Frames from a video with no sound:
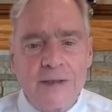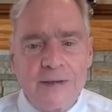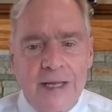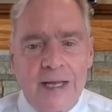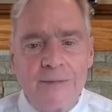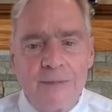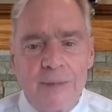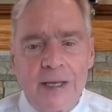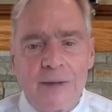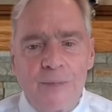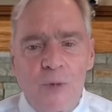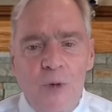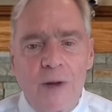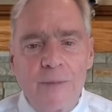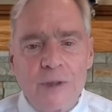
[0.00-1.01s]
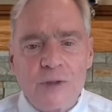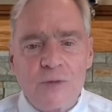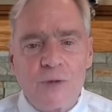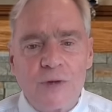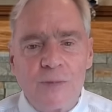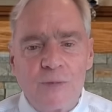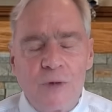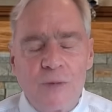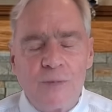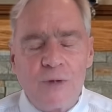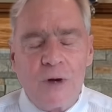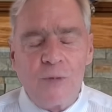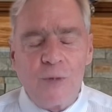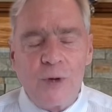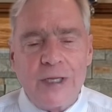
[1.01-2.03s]
then make appointments with
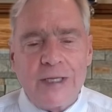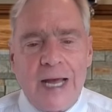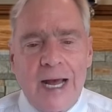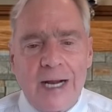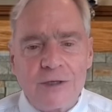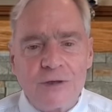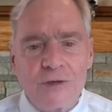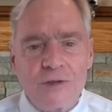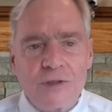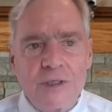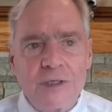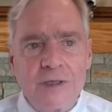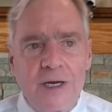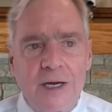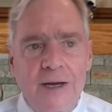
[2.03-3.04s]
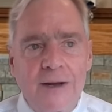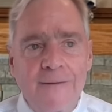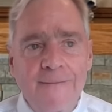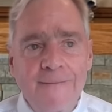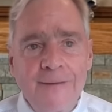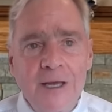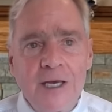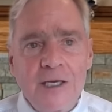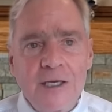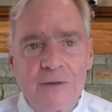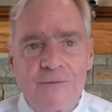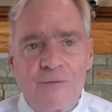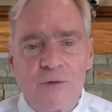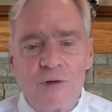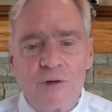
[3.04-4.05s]
appropriate doctors and uh, get
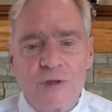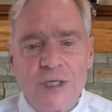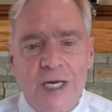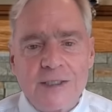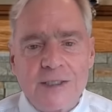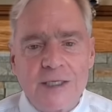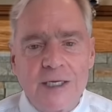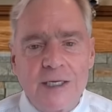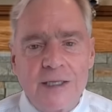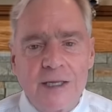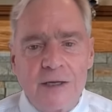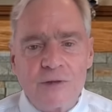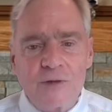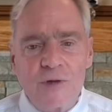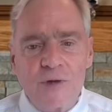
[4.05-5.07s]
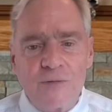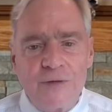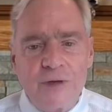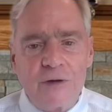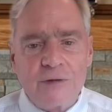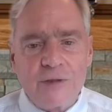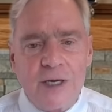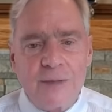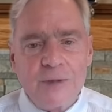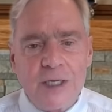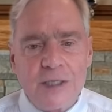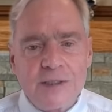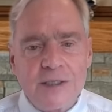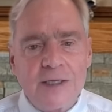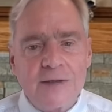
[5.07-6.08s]
further testing, and they'll do your phenotype
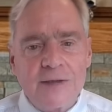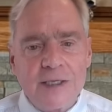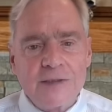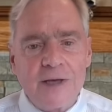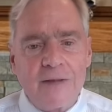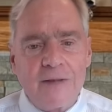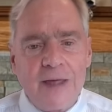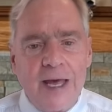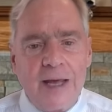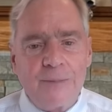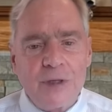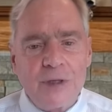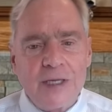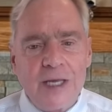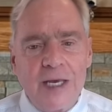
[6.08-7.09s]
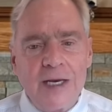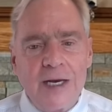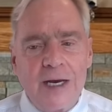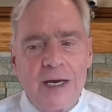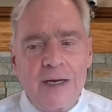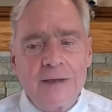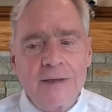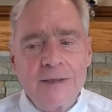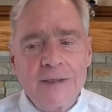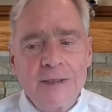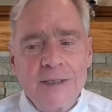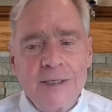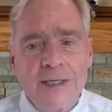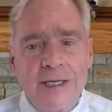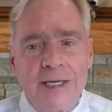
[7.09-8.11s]
testing and things like that. But they, uh,
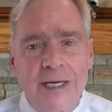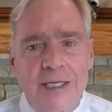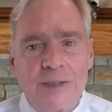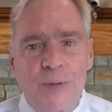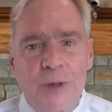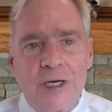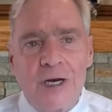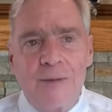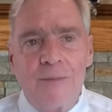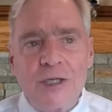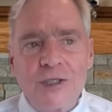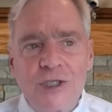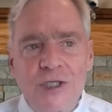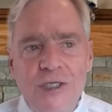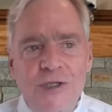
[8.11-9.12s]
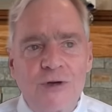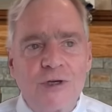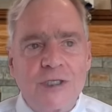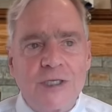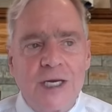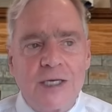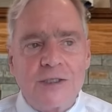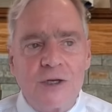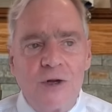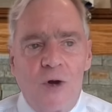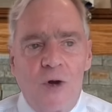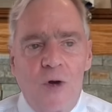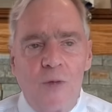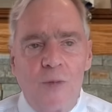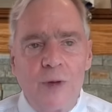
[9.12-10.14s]
it's become much easier to test at
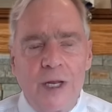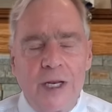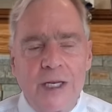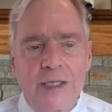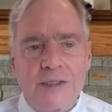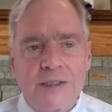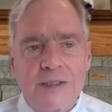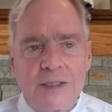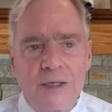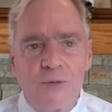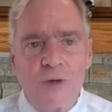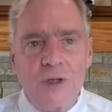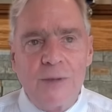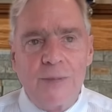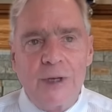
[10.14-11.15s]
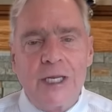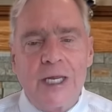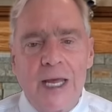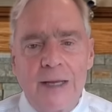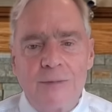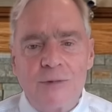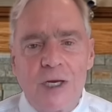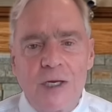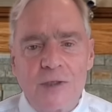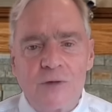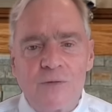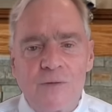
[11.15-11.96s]
home, and it's really been a game changer